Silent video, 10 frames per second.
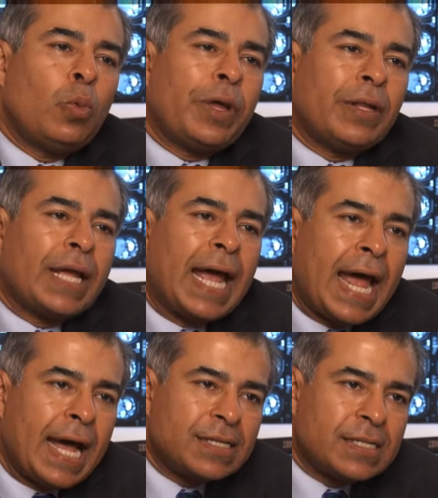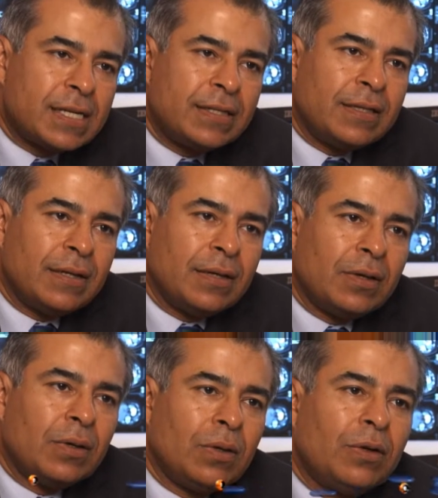when the acid
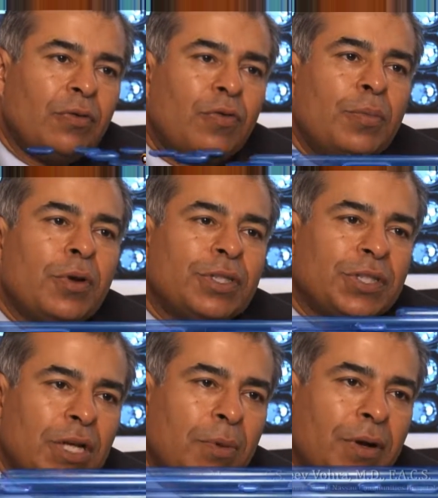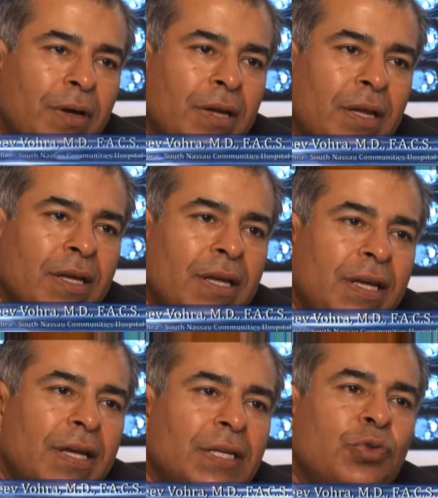from your stomach
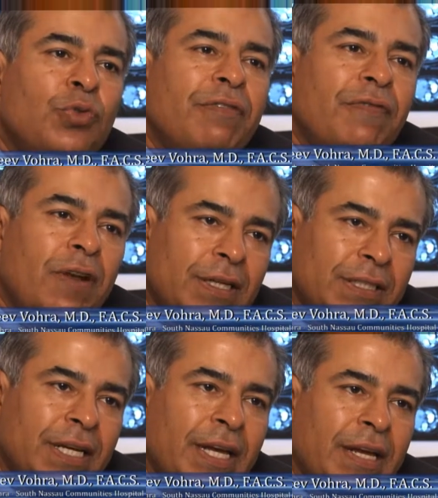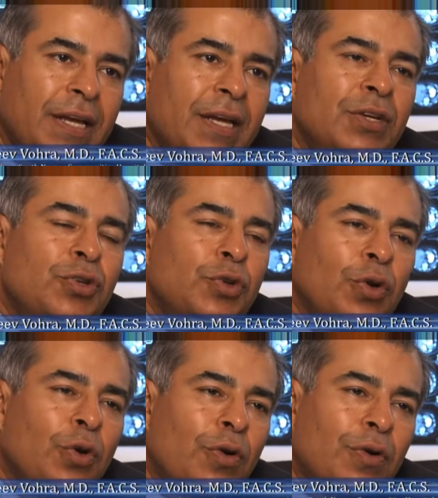is refluxing into
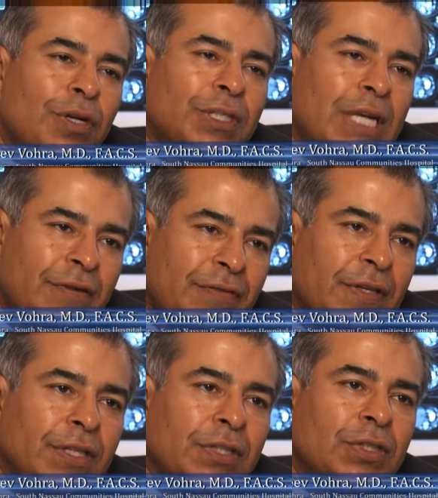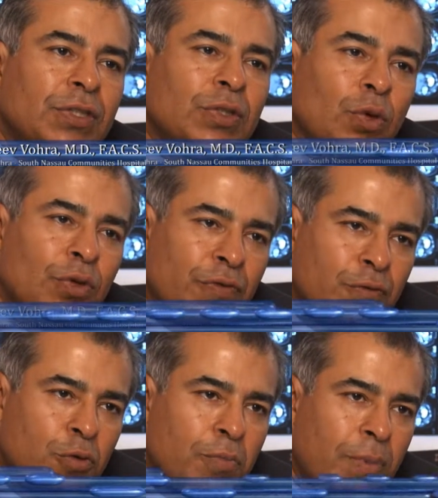your esophagus or the
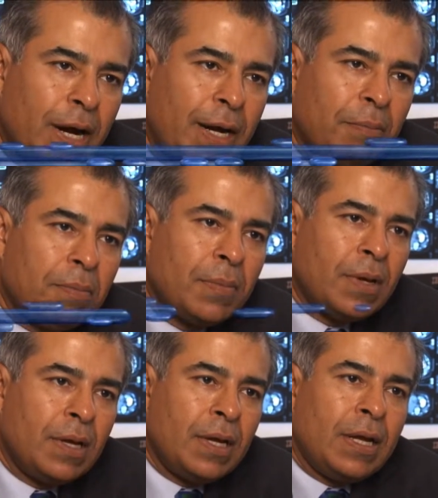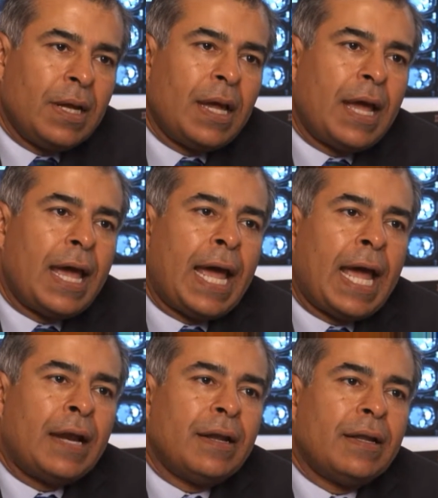food pipe.
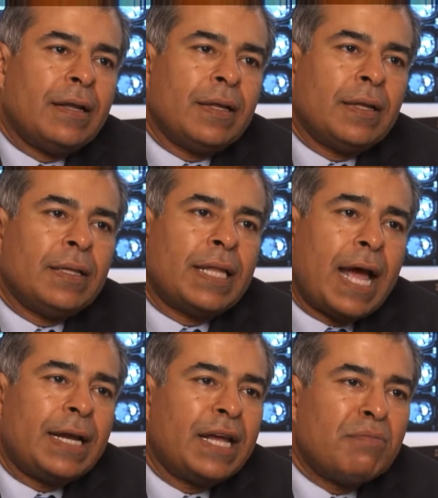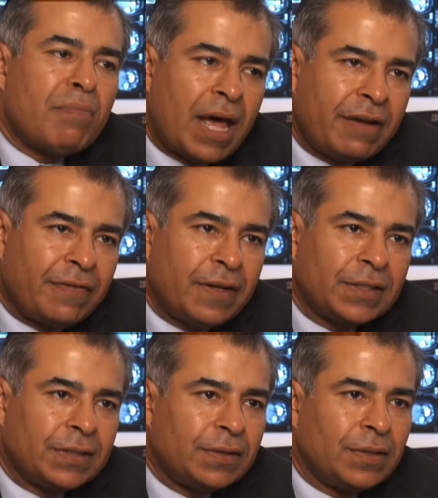And that can
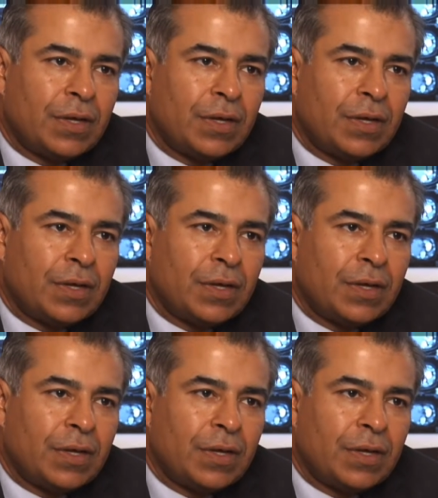manifest